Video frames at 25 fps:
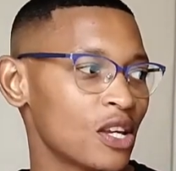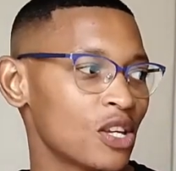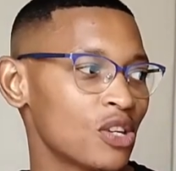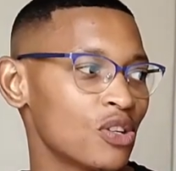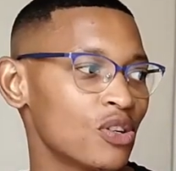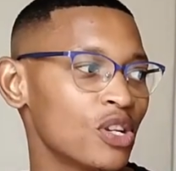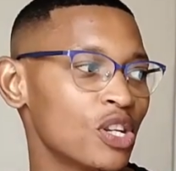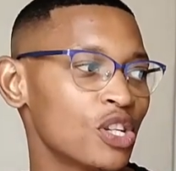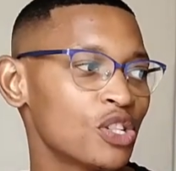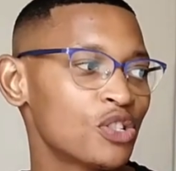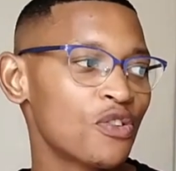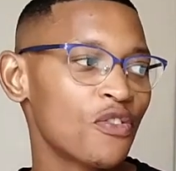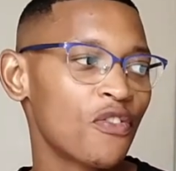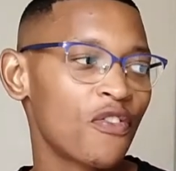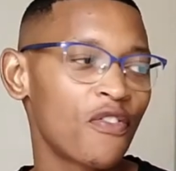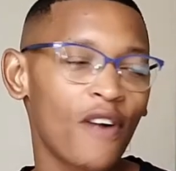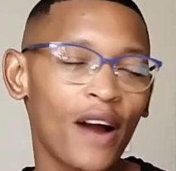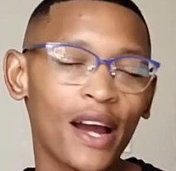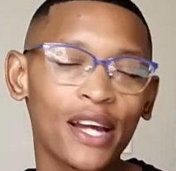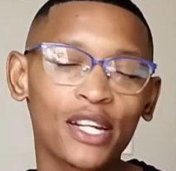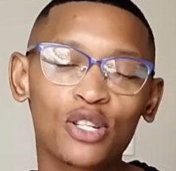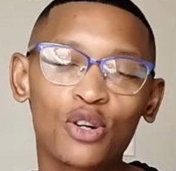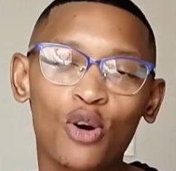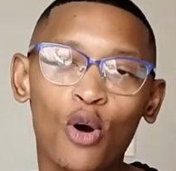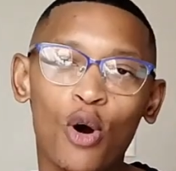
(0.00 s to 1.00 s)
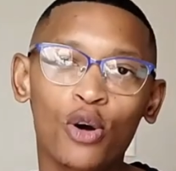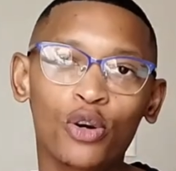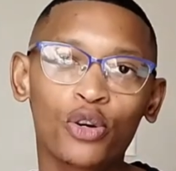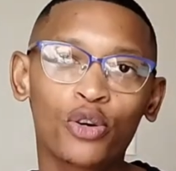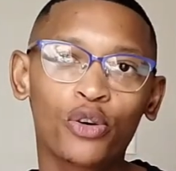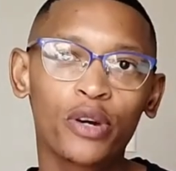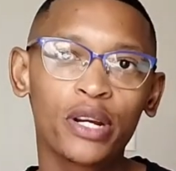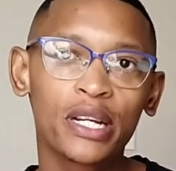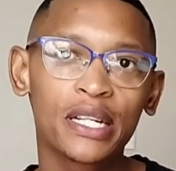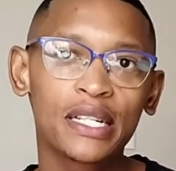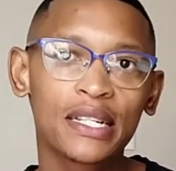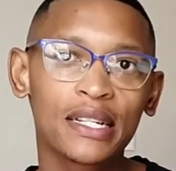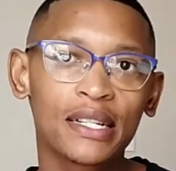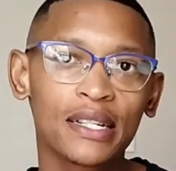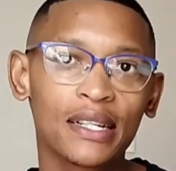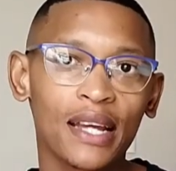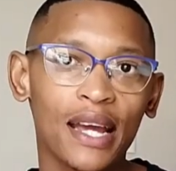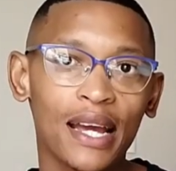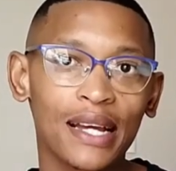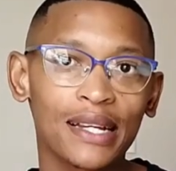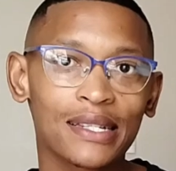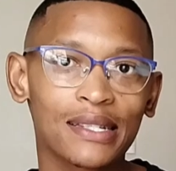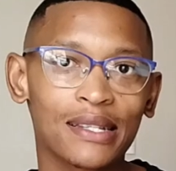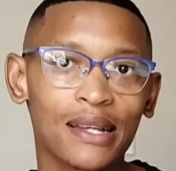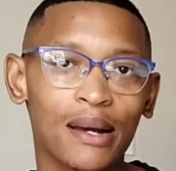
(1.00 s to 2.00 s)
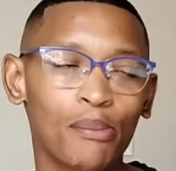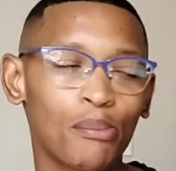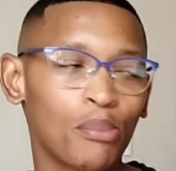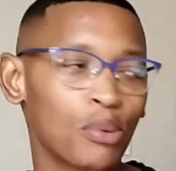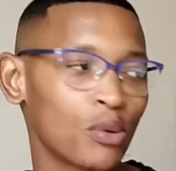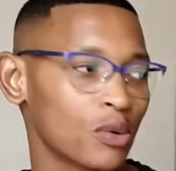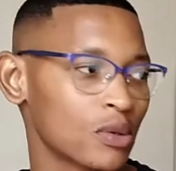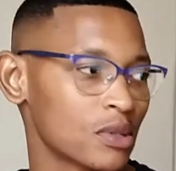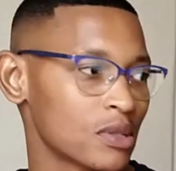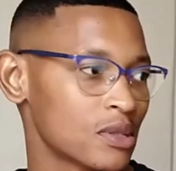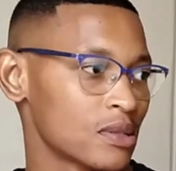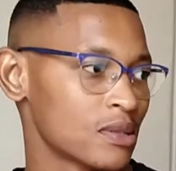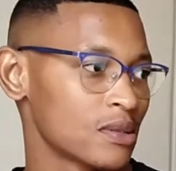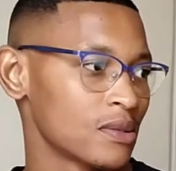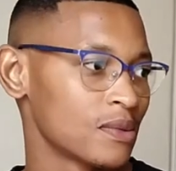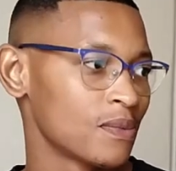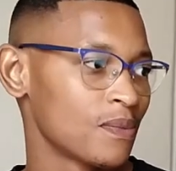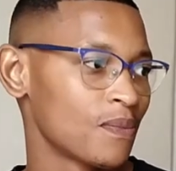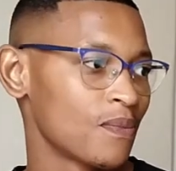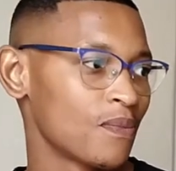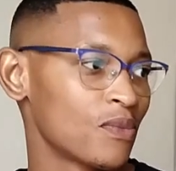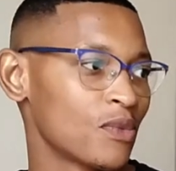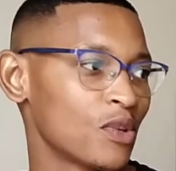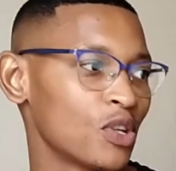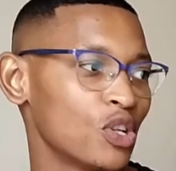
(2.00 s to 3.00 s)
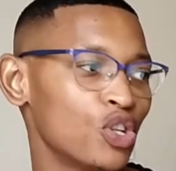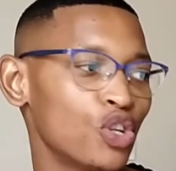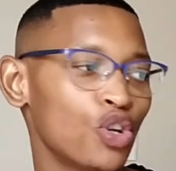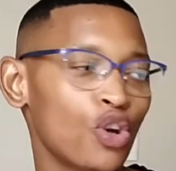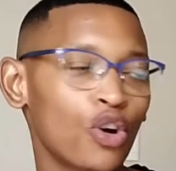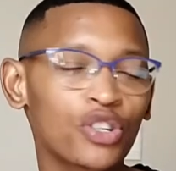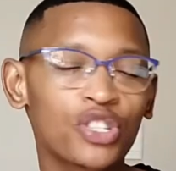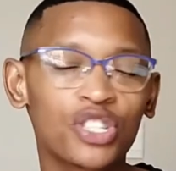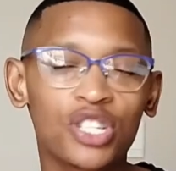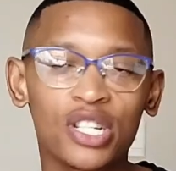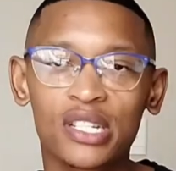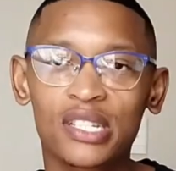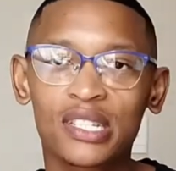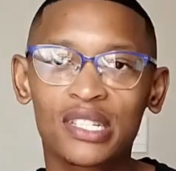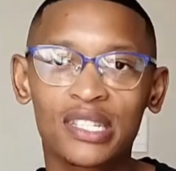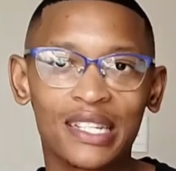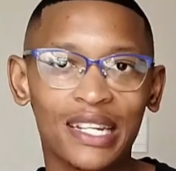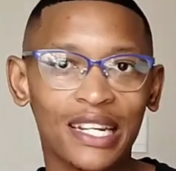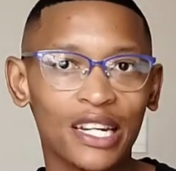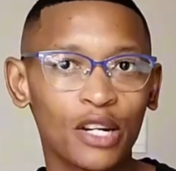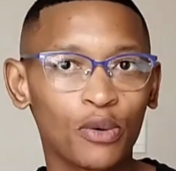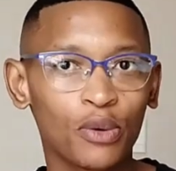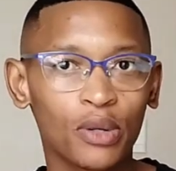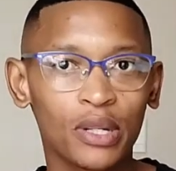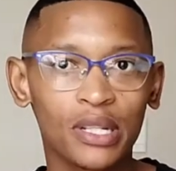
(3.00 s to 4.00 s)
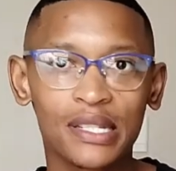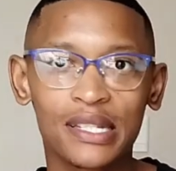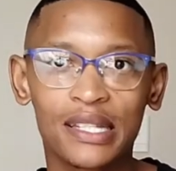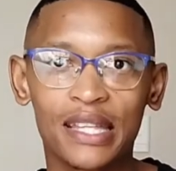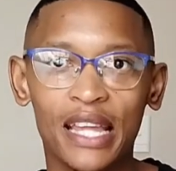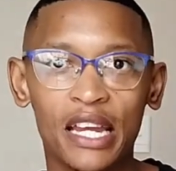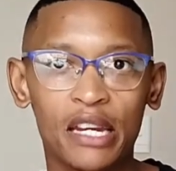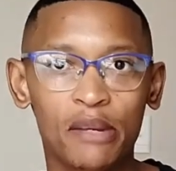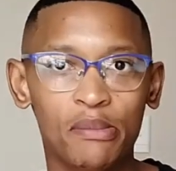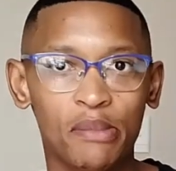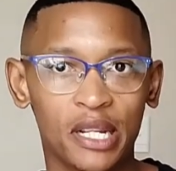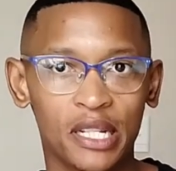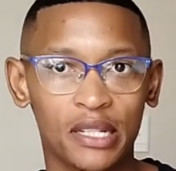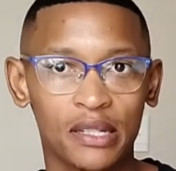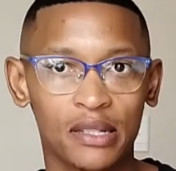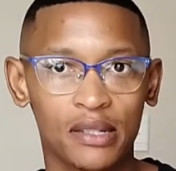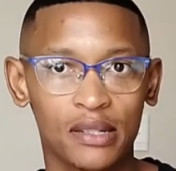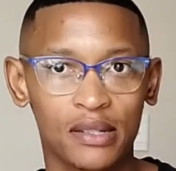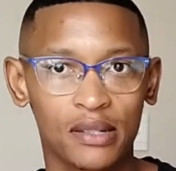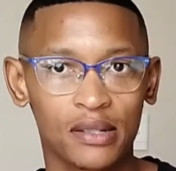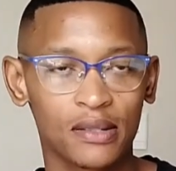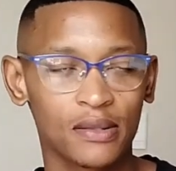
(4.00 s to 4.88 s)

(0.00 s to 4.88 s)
You need to find concrete examples, not just general statements.